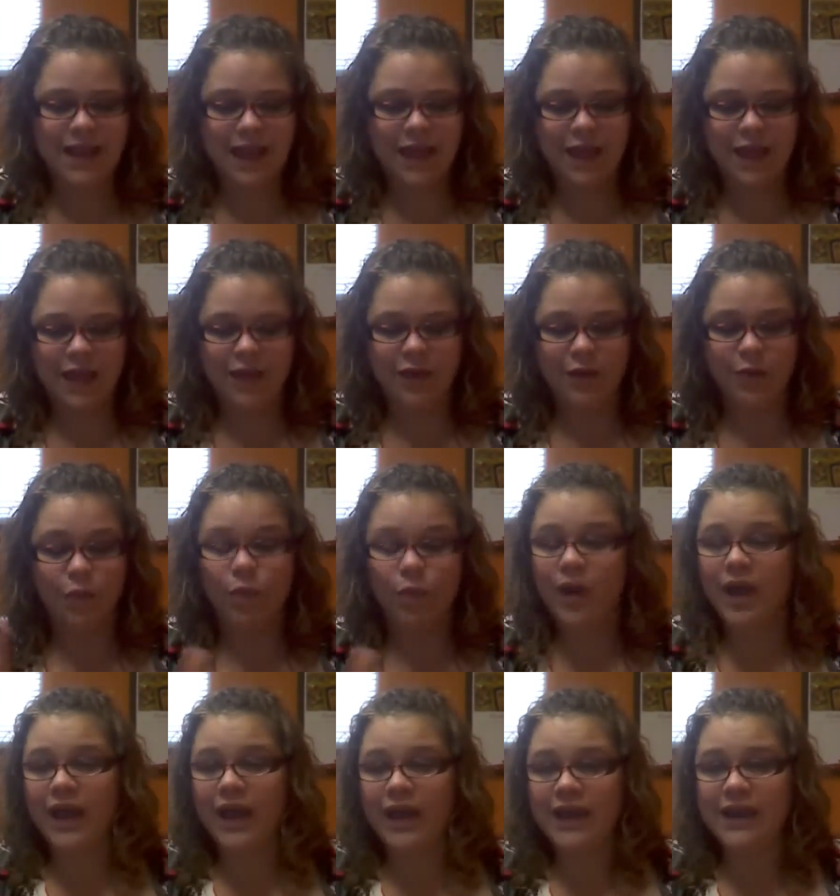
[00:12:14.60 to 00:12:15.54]

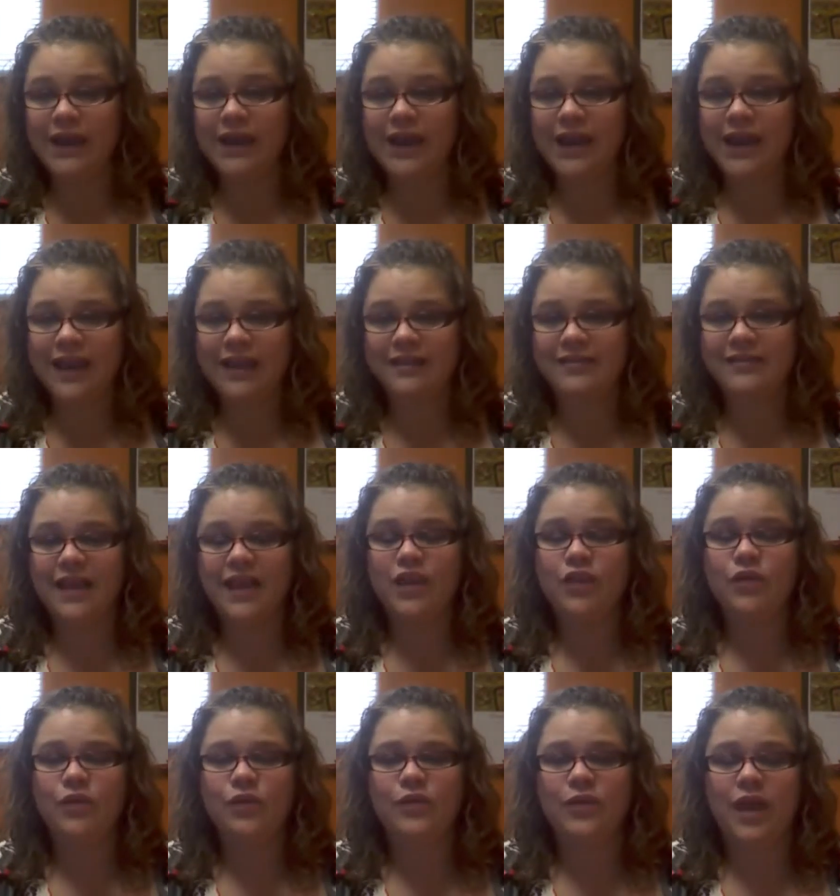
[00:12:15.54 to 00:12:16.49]
One is
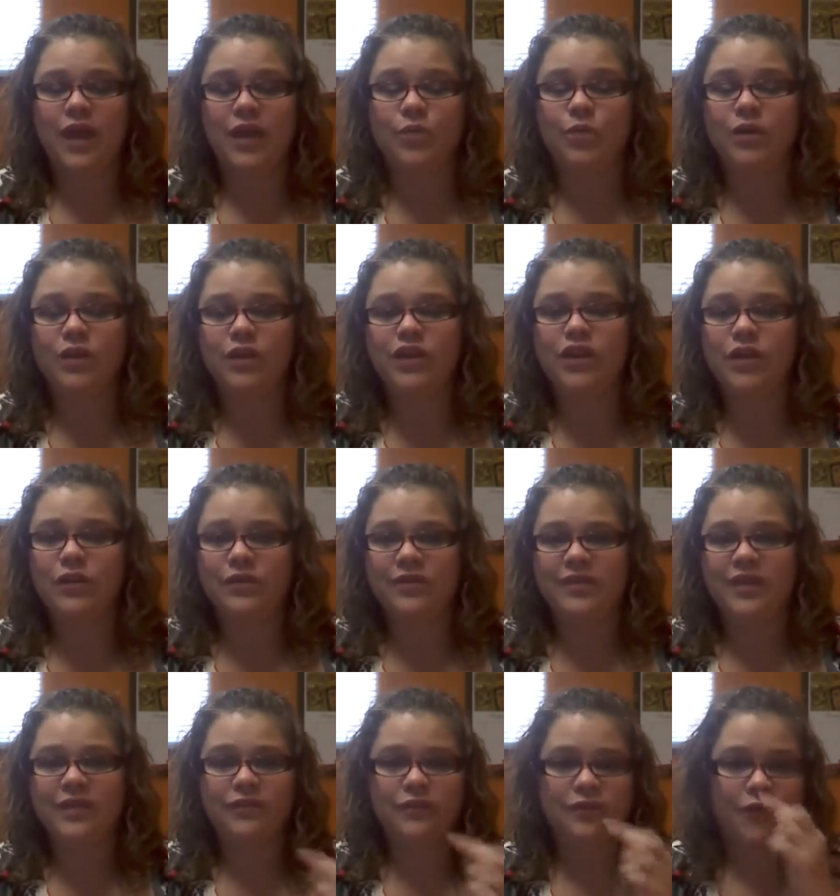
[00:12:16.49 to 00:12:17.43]
I will
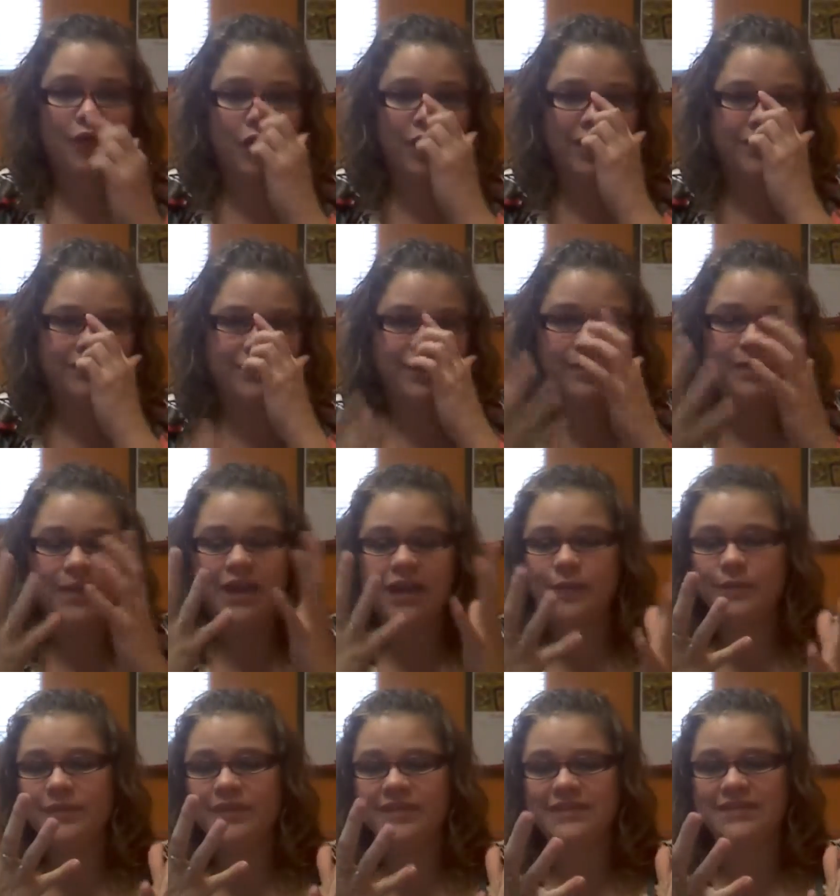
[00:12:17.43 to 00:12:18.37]
use it for if I
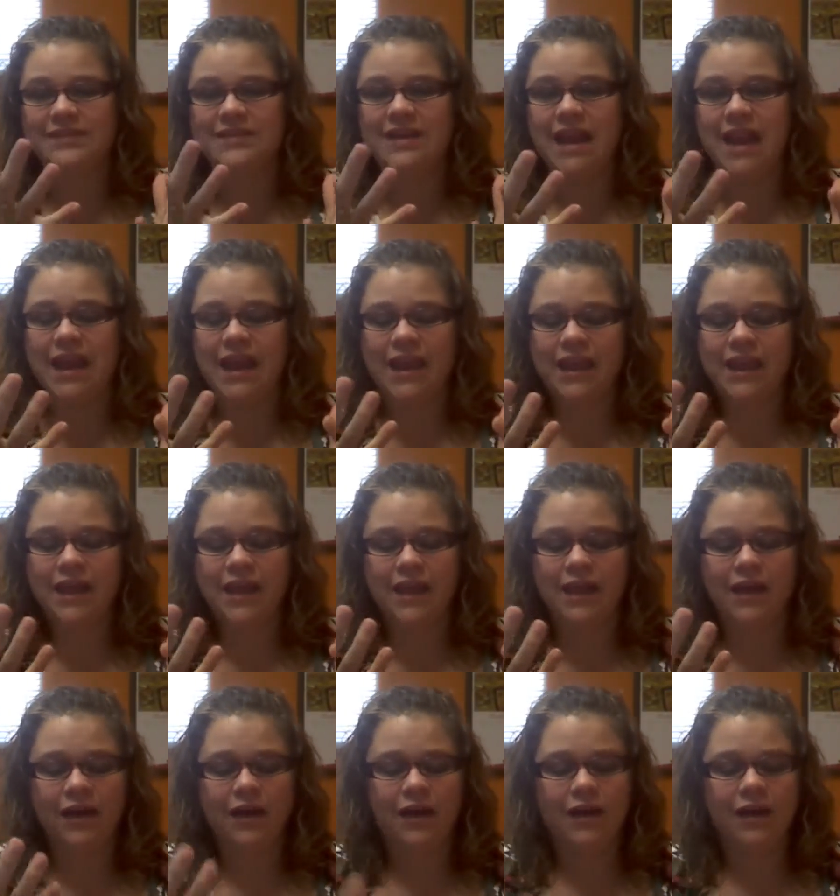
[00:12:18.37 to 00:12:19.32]
make a
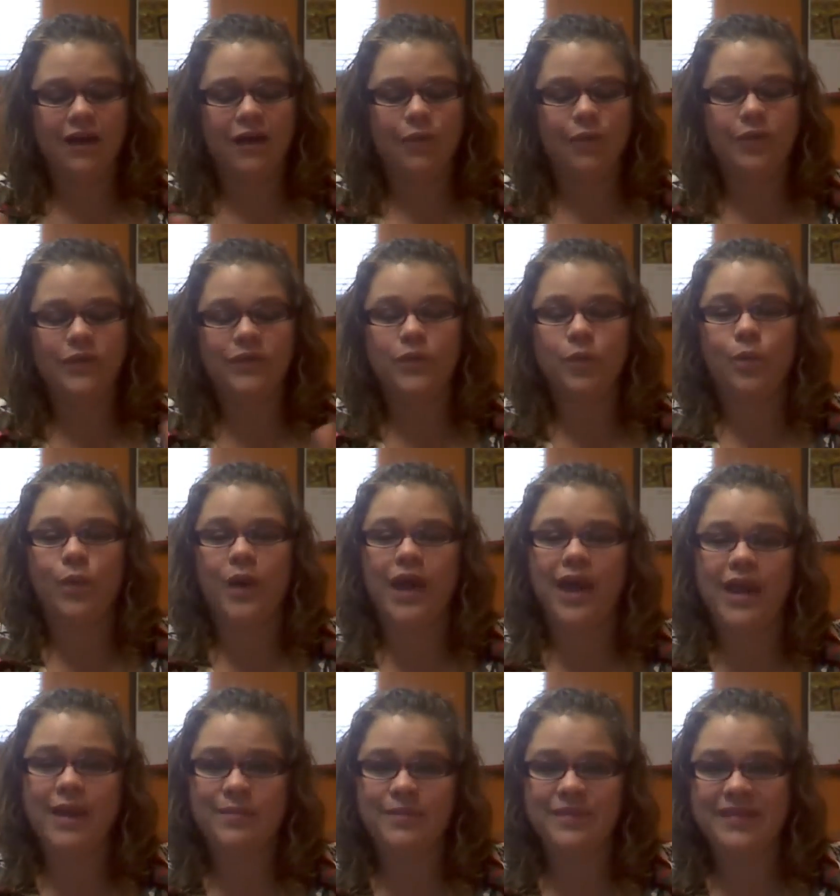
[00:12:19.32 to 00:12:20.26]
mistake. With the
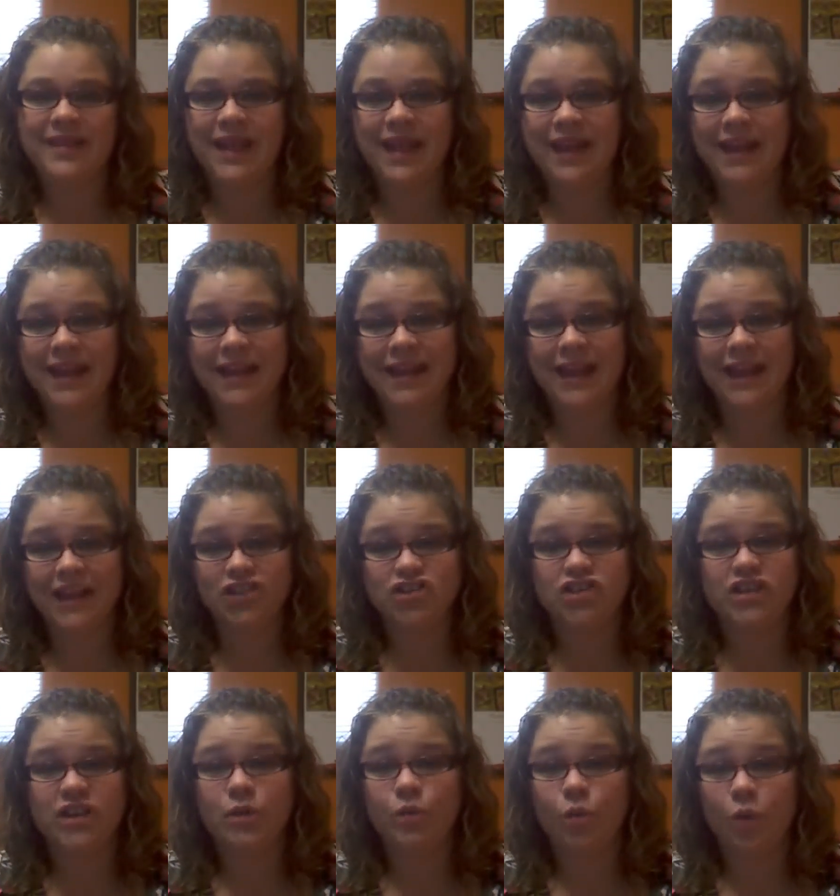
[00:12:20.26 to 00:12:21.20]
wipes, I can
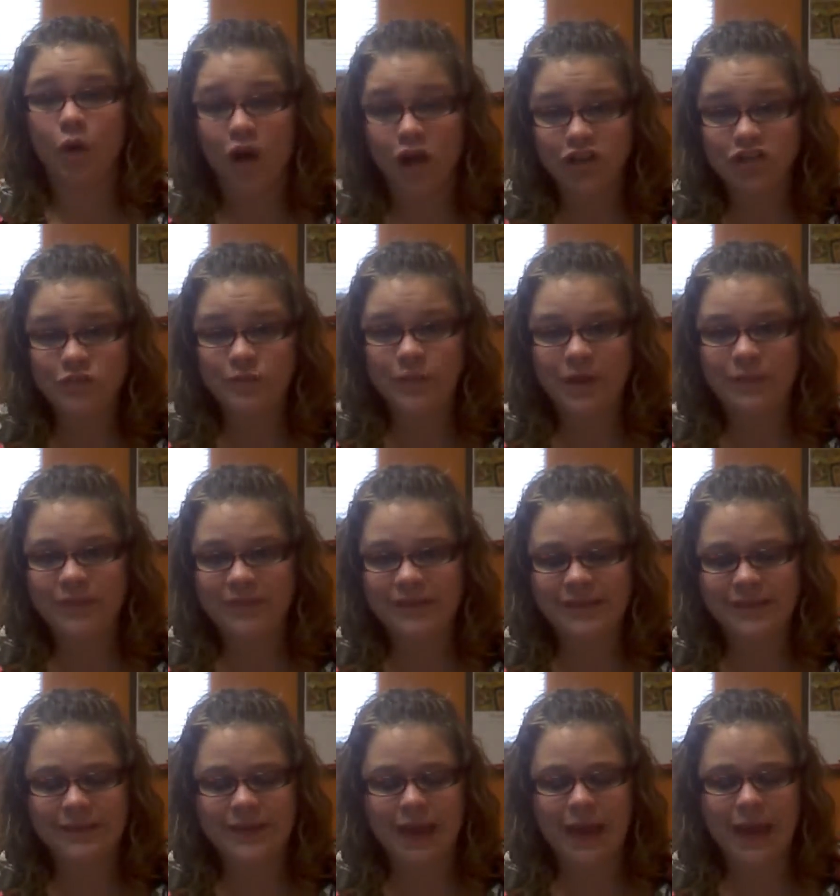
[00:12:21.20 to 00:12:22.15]
actually wash my
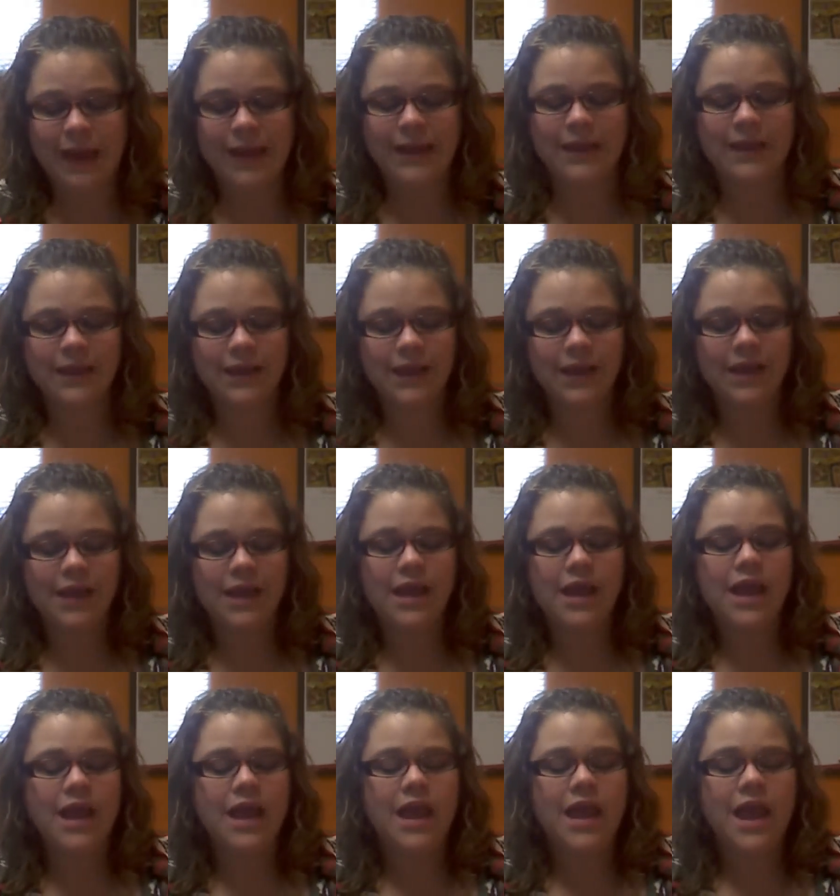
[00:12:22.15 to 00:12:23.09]
mistake.
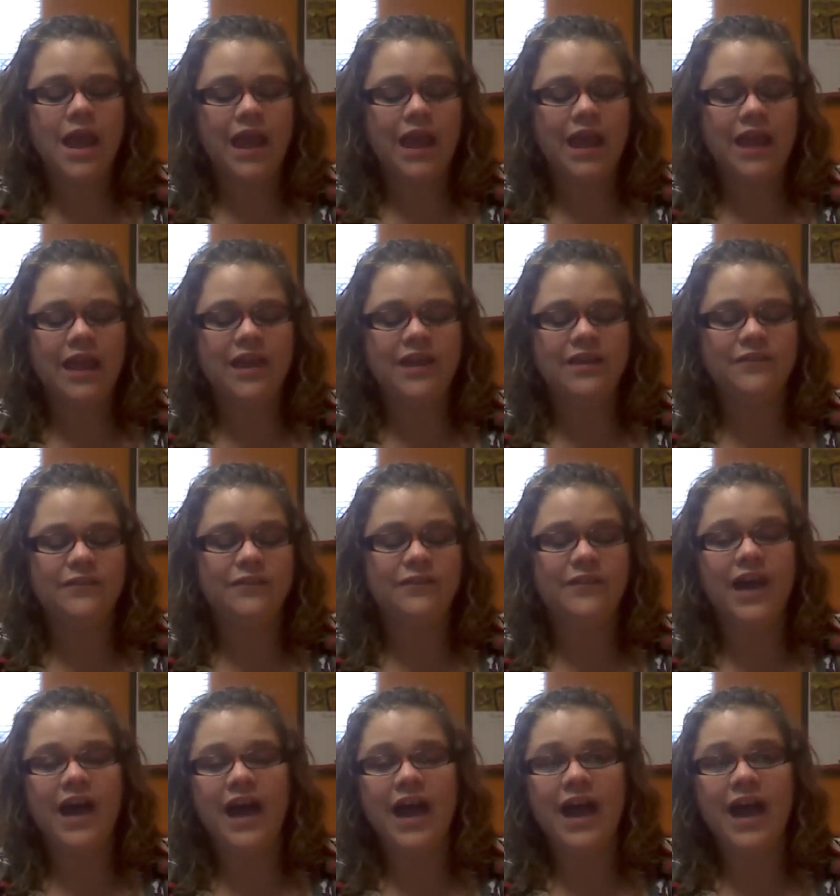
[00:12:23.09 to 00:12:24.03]

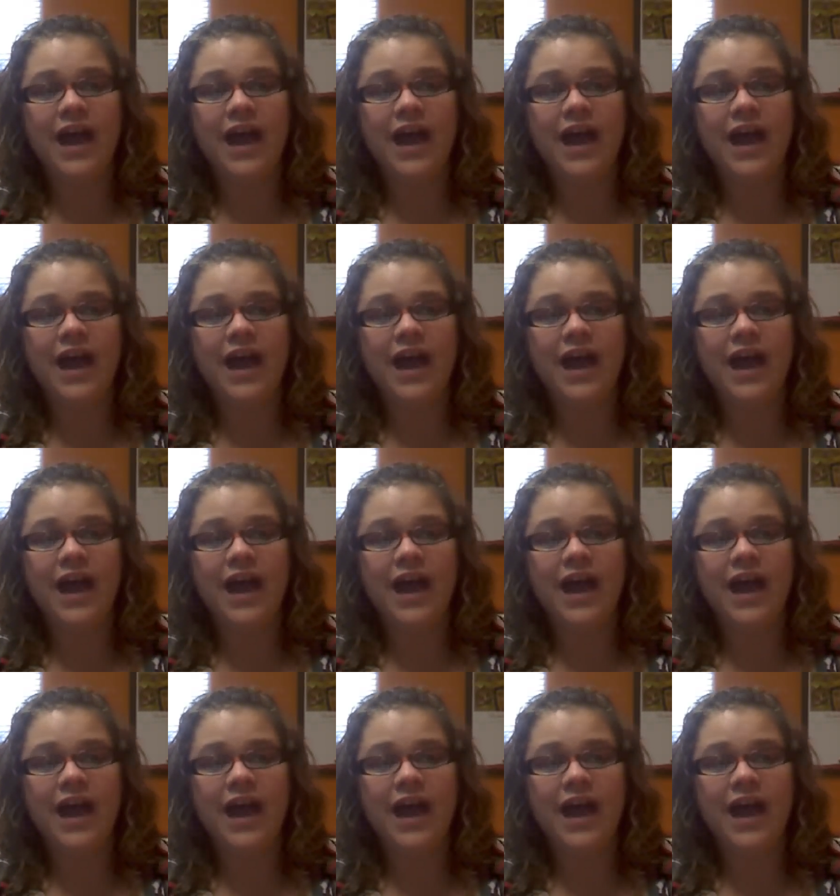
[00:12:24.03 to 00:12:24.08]
If